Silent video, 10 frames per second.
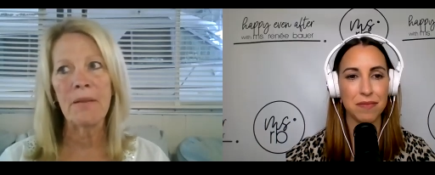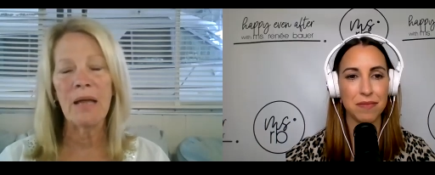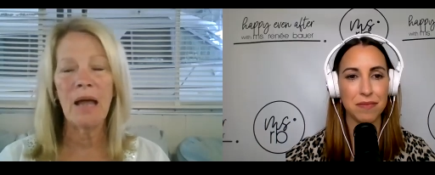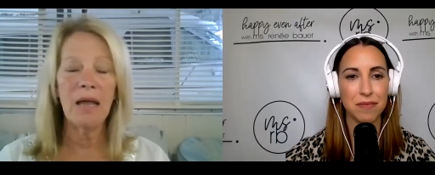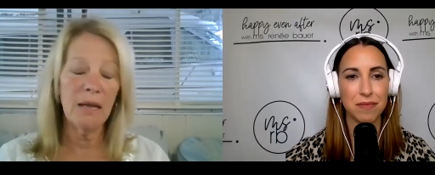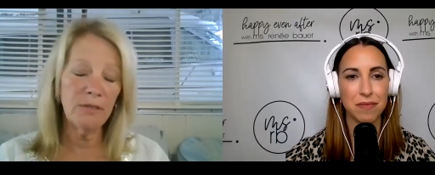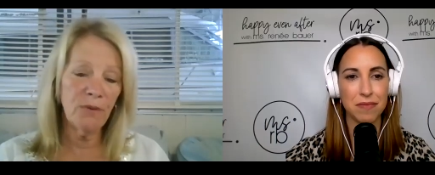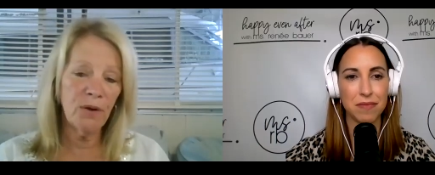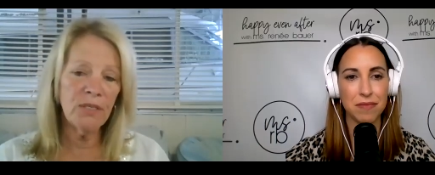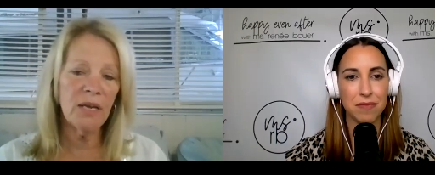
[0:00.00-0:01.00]
Speaker 1: I, as
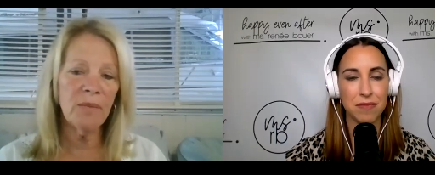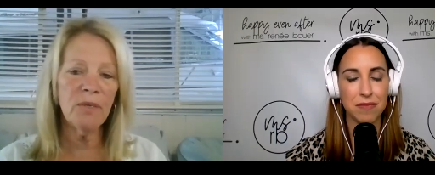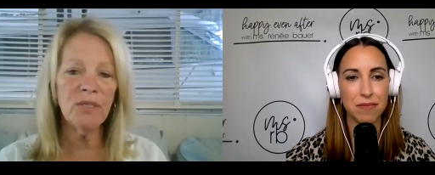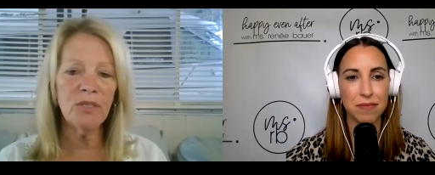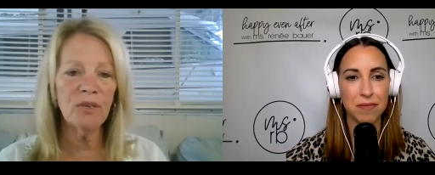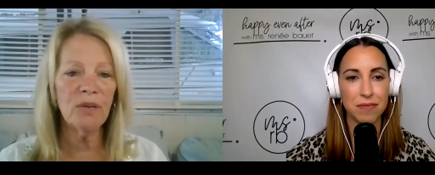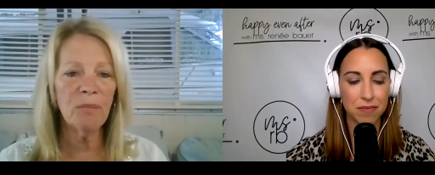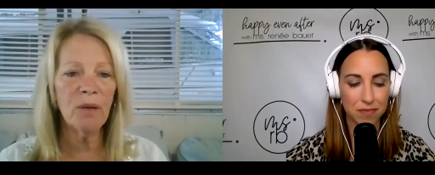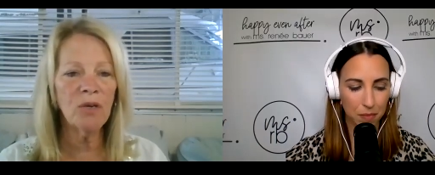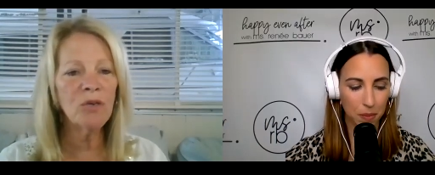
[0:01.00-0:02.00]
far as I'm concerned, a,
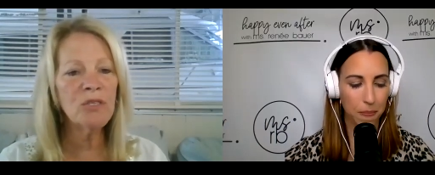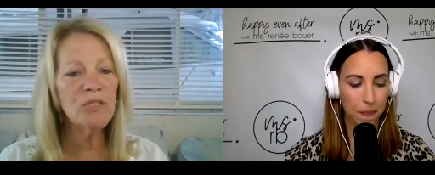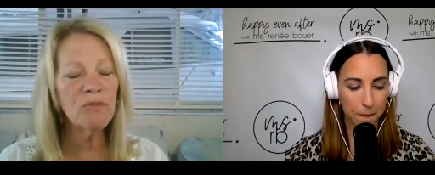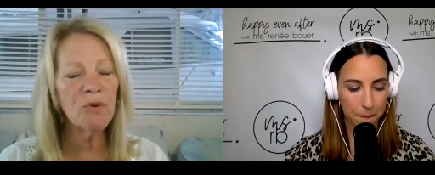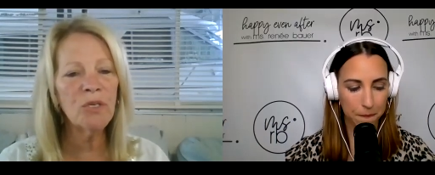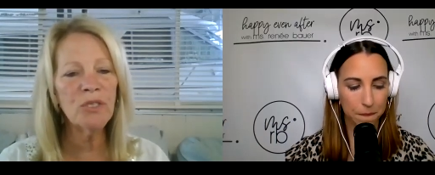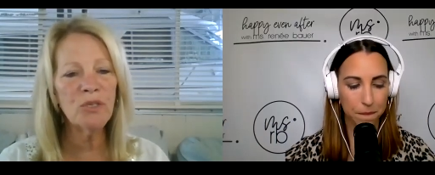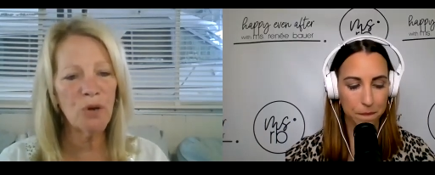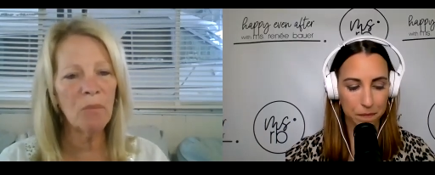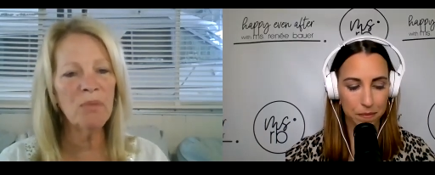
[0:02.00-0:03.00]
a, good divorce
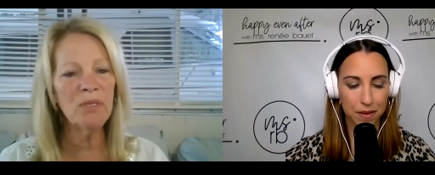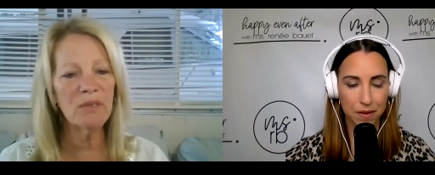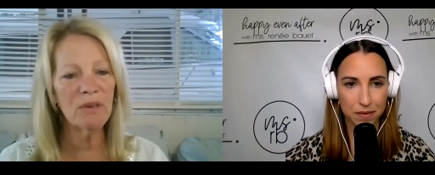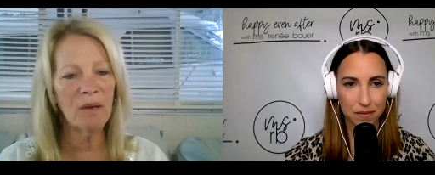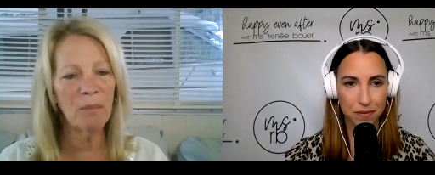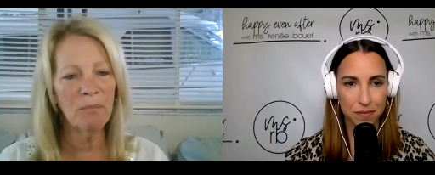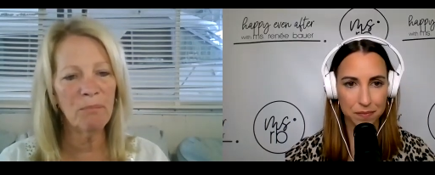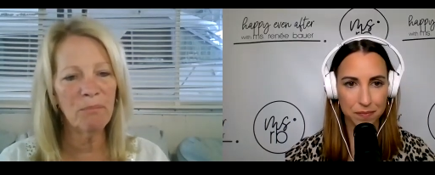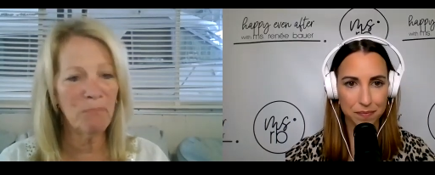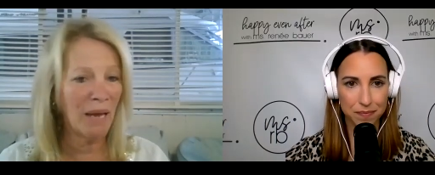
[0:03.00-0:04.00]
trumps a
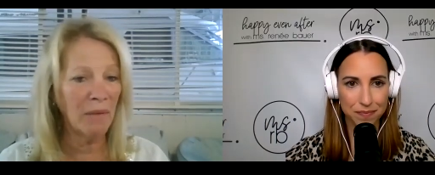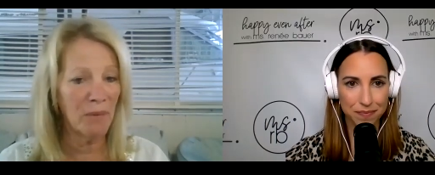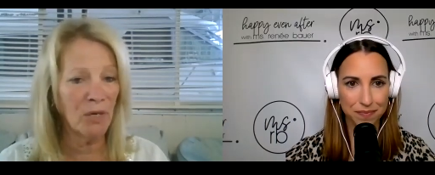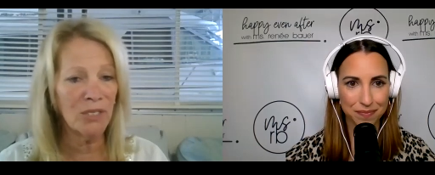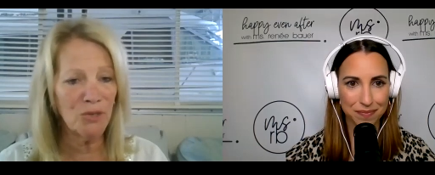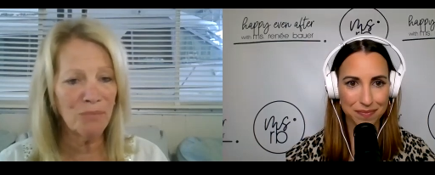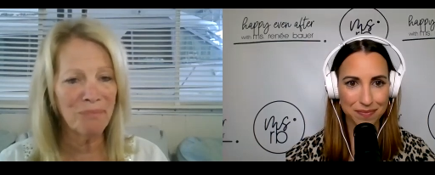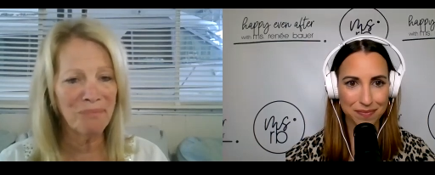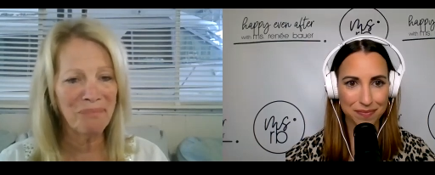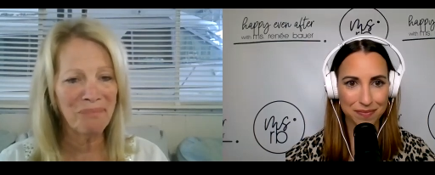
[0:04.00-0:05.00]
bad marriage.
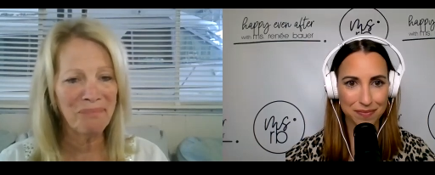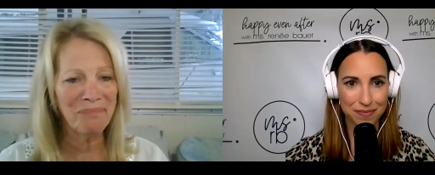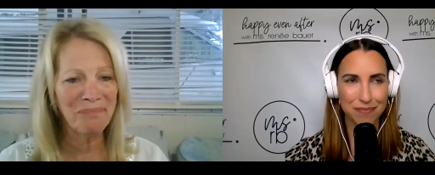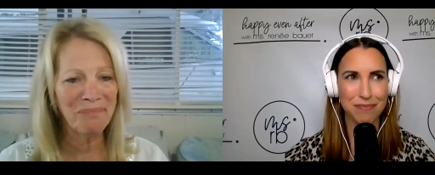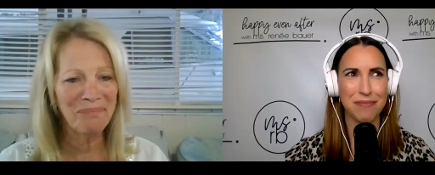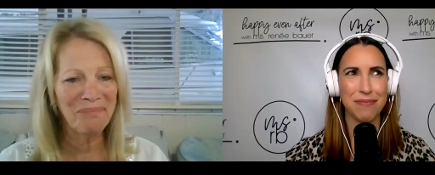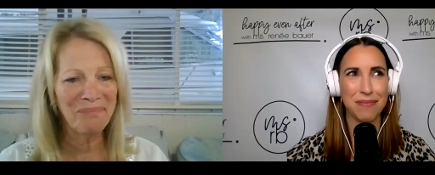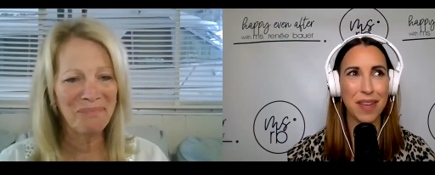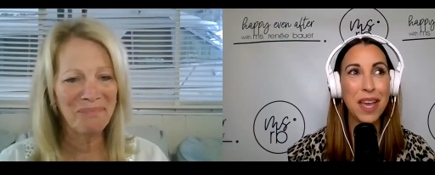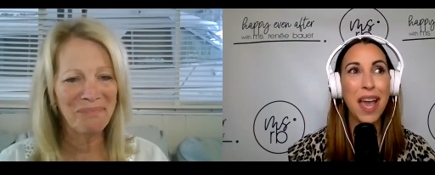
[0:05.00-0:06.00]

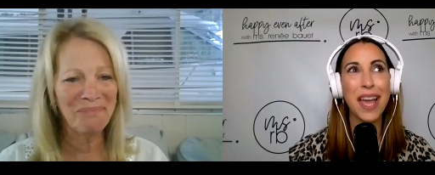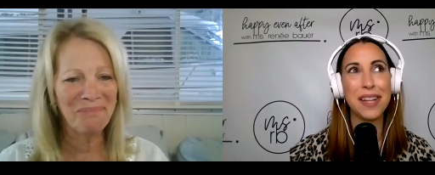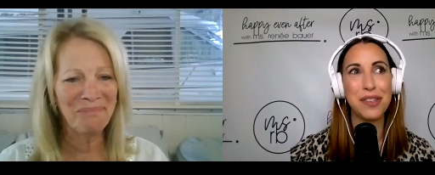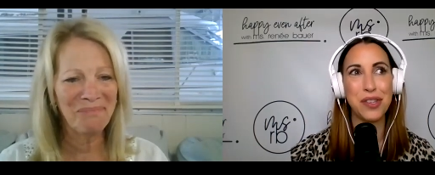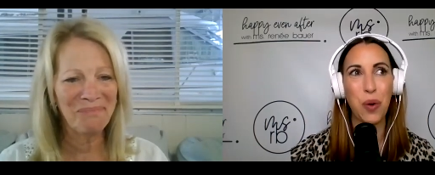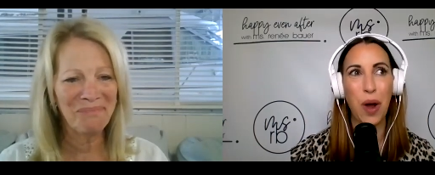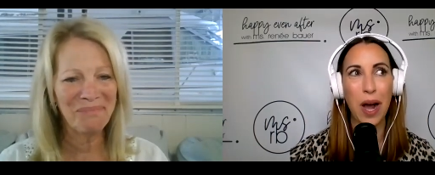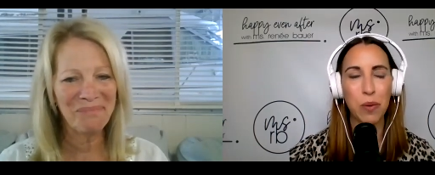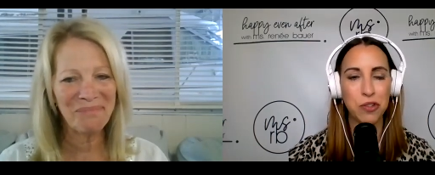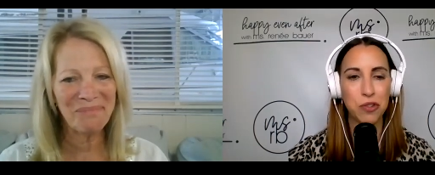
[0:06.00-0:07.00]
Speaker 2: Hmm. And so,
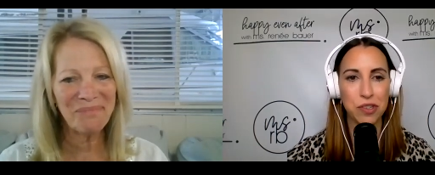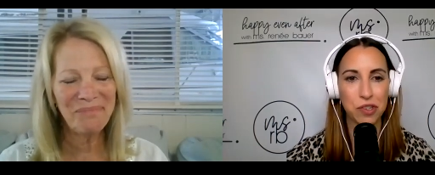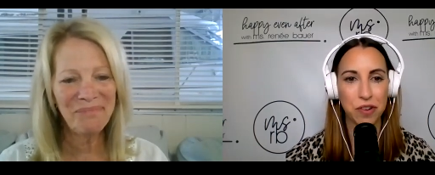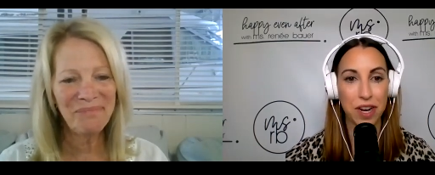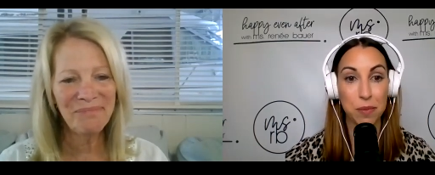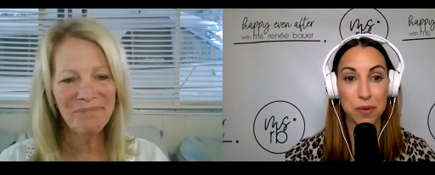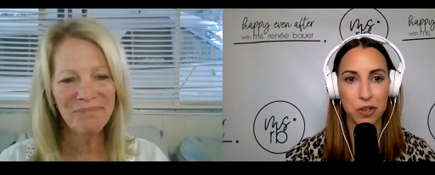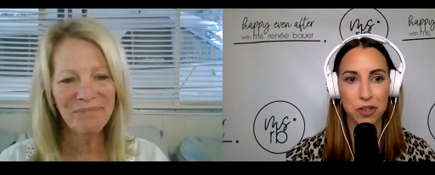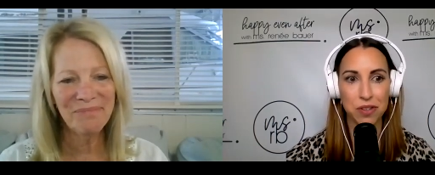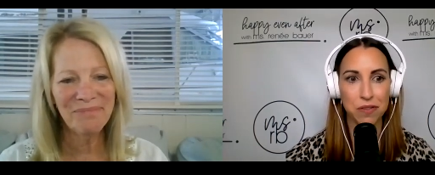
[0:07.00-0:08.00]
how would you describe
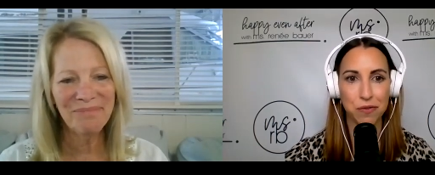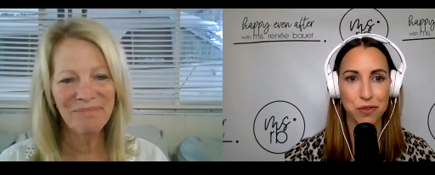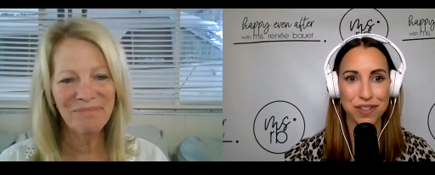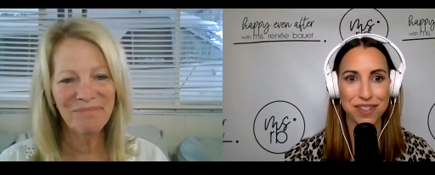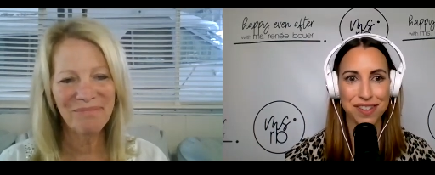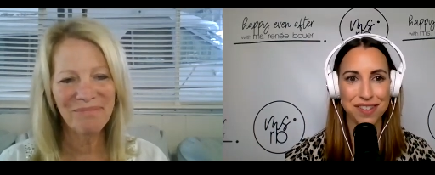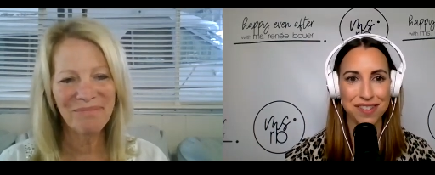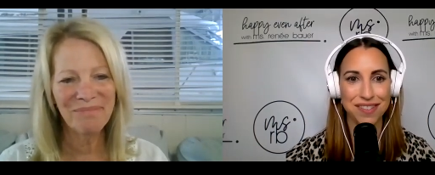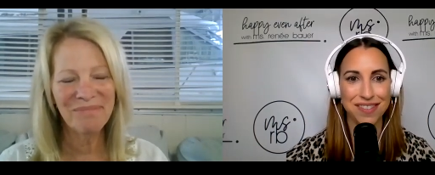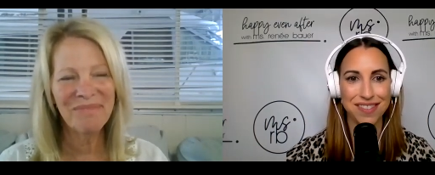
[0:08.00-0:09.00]
a good divorce?
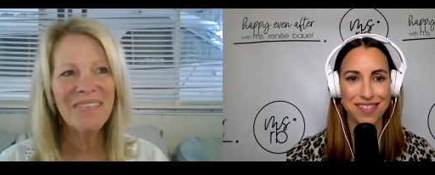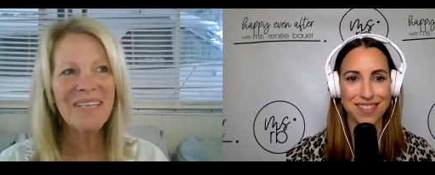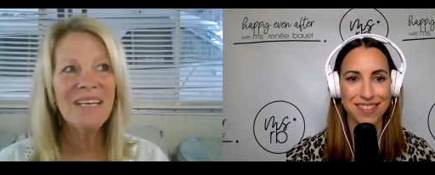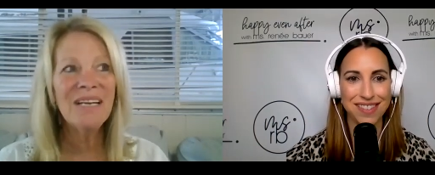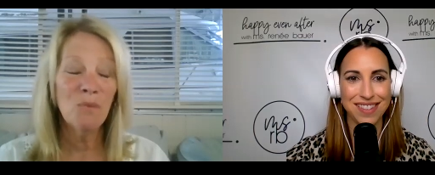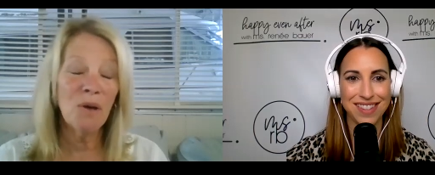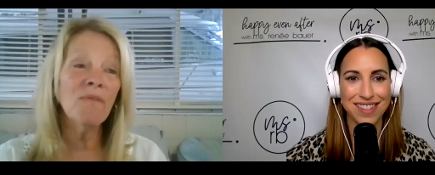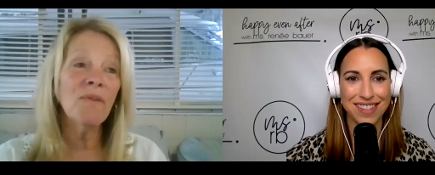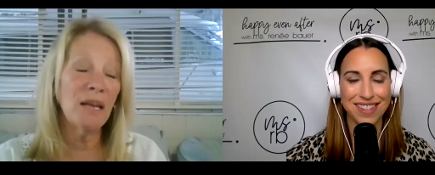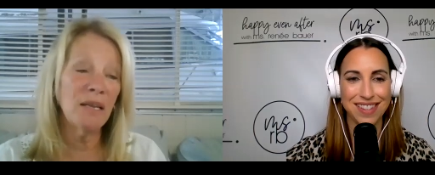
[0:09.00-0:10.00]
Speaker 1: Well,
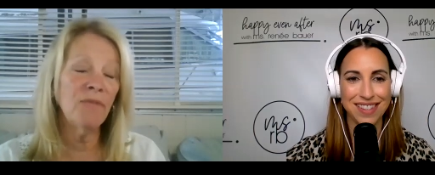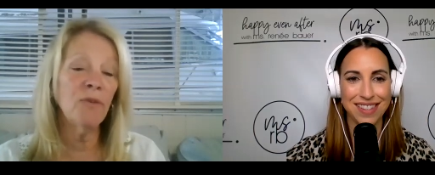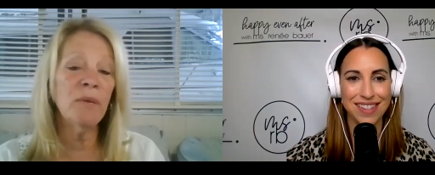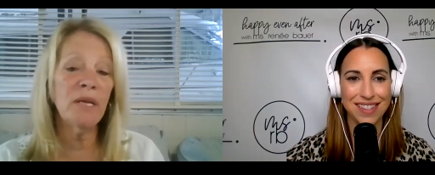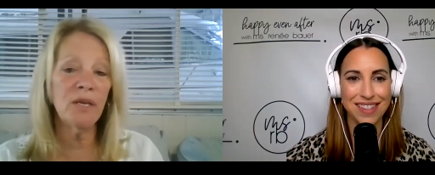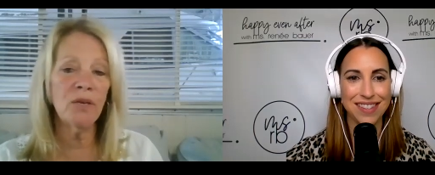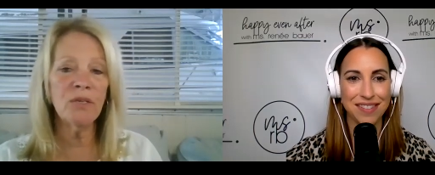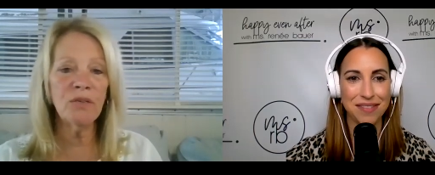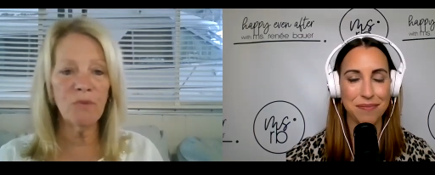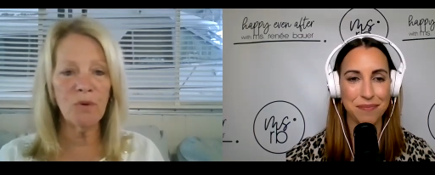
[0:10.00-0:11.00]
I, for me,
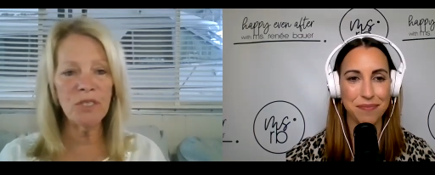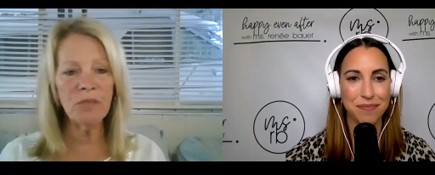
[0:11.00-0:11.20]
good divorce